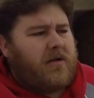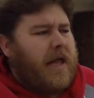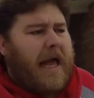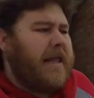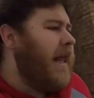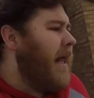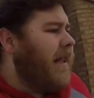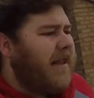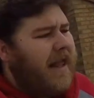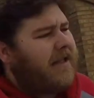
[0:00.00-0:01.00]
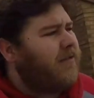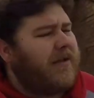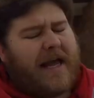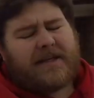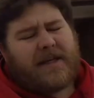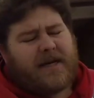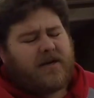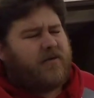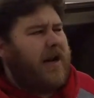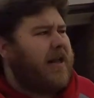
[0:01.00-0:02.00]
That's
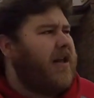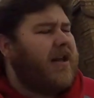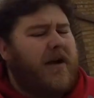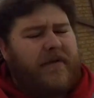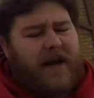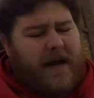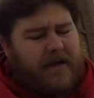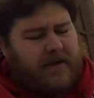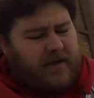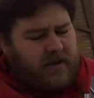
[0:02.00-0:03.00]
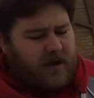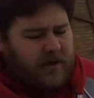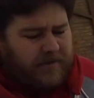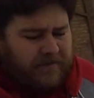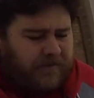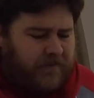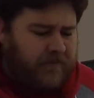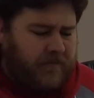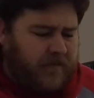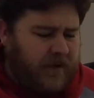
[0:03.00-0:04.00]
actually what I think of it as,
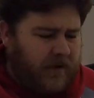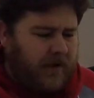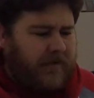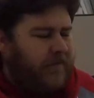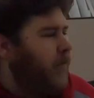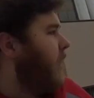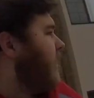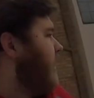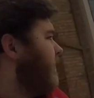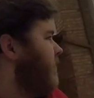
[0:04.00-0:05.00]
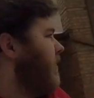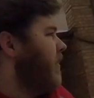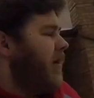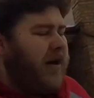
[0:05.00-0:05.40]
living proof of history.